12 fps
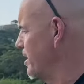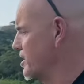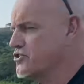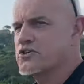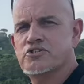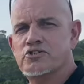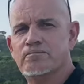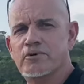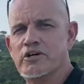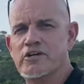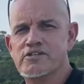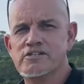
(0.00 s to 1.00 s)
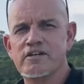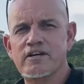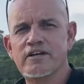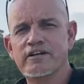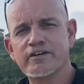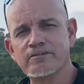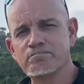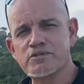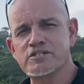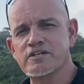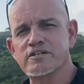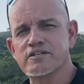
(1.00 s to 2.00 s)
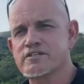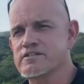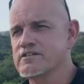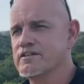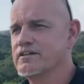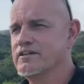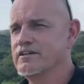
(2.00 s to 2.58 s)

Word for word: has got two mirrors. Yet Mercedes,